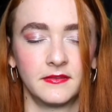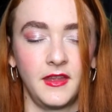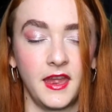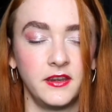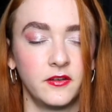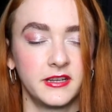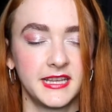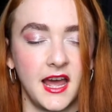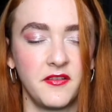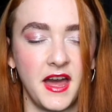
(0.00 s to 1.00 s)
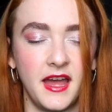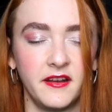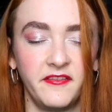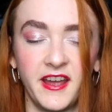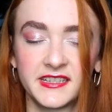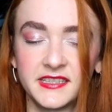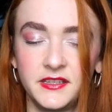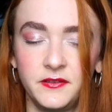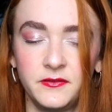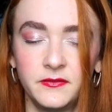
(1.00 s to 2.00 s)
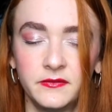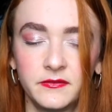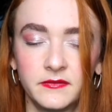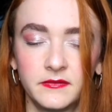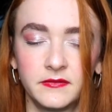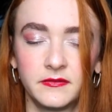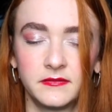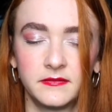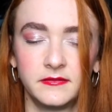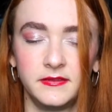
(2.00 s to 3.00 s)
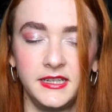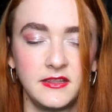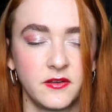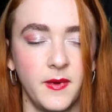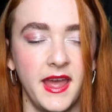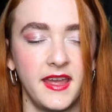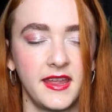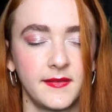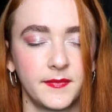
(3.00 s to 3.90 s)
And notice how that affects you either way.